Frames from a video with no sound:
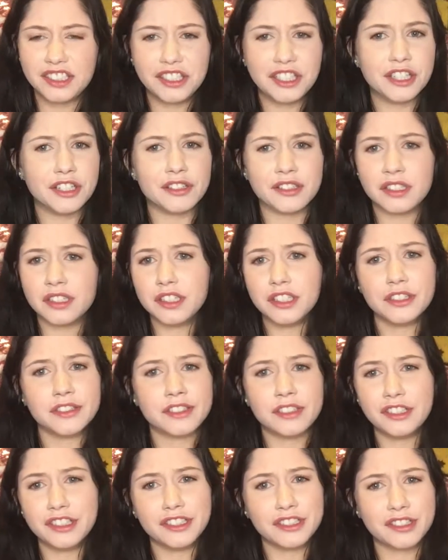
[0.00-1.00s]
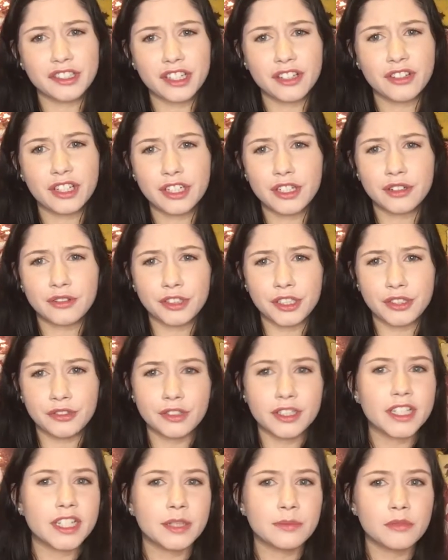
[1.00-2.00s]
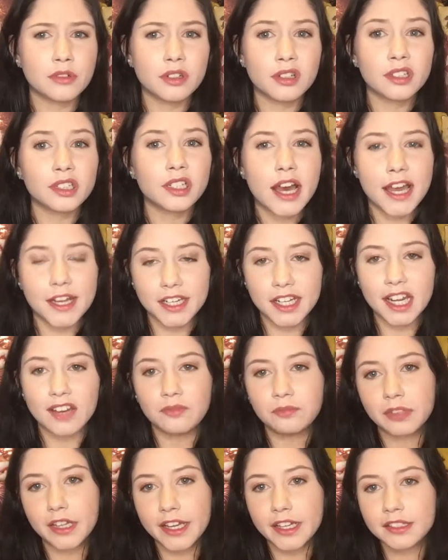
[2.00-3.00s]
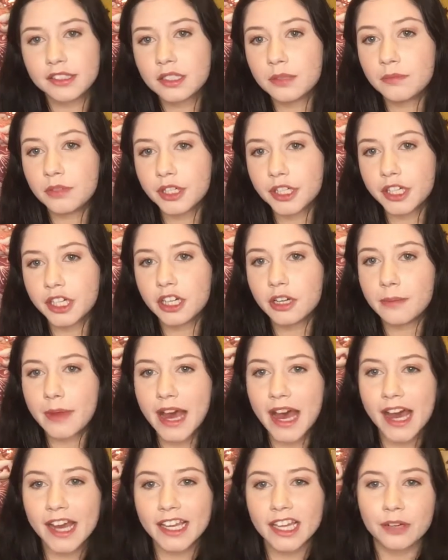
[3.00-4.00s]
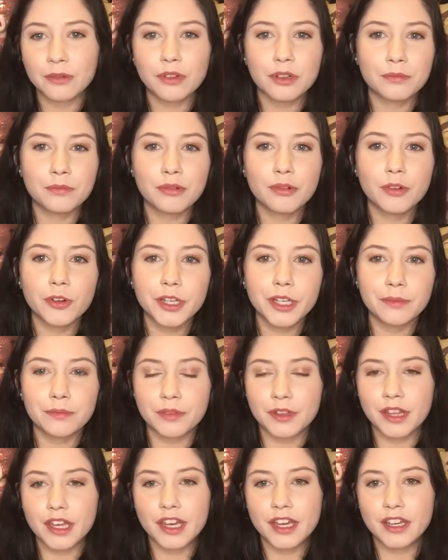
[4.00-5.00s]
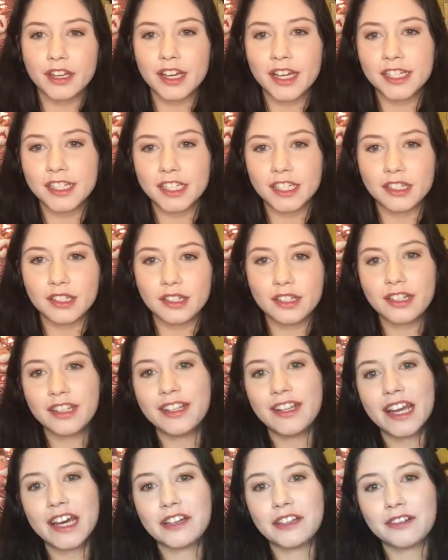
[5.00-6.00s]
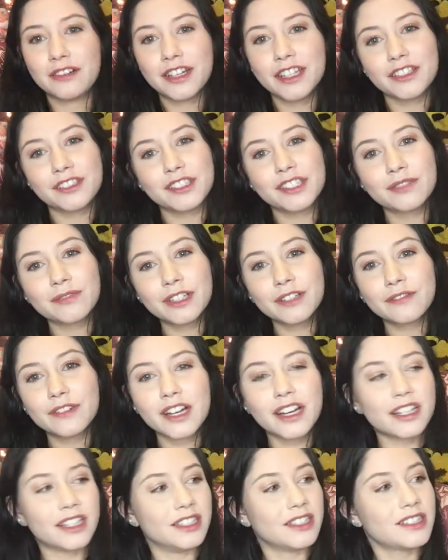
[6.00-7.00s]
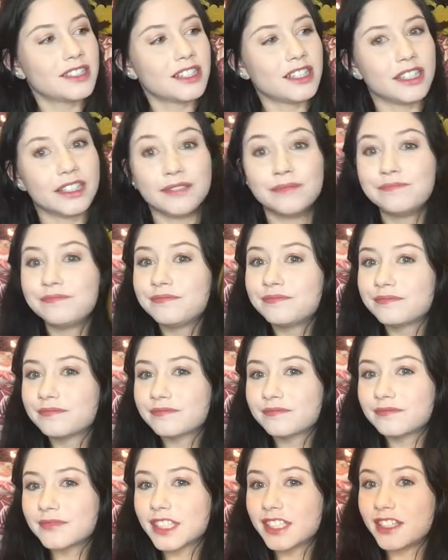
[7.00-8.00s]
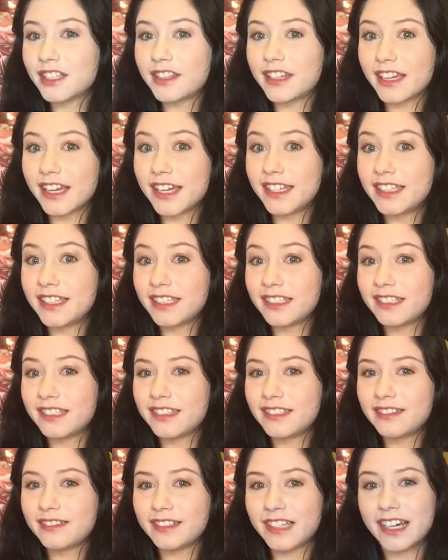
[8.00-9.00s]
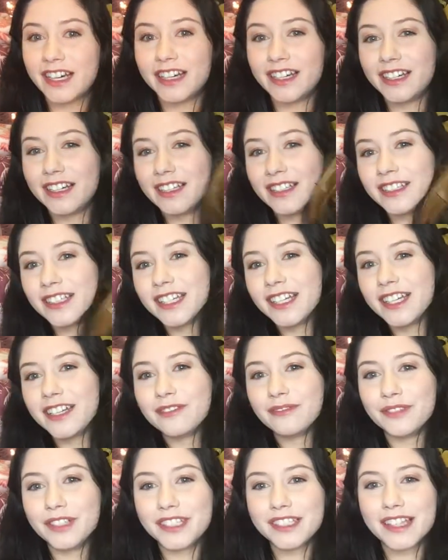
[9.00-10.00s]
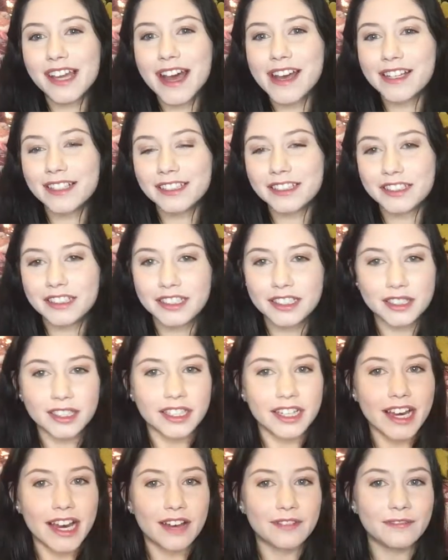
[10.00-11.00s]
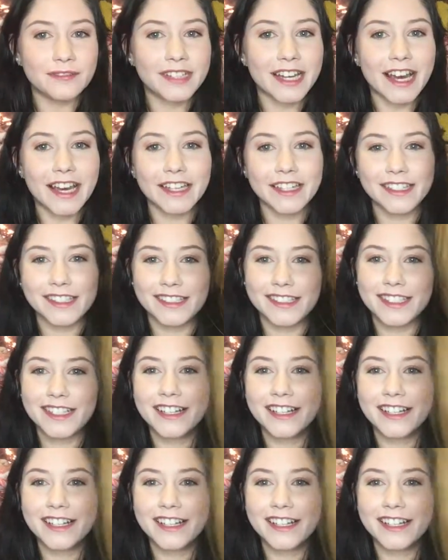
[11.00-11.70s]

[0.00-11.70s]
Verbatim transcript: years and years and years ago and I don't really do it anymore. I did have plans to bring her back at one point, but then I didn't, and now I use this wig for Anna, so good thing I didn't uh, restyle it to have Taiga's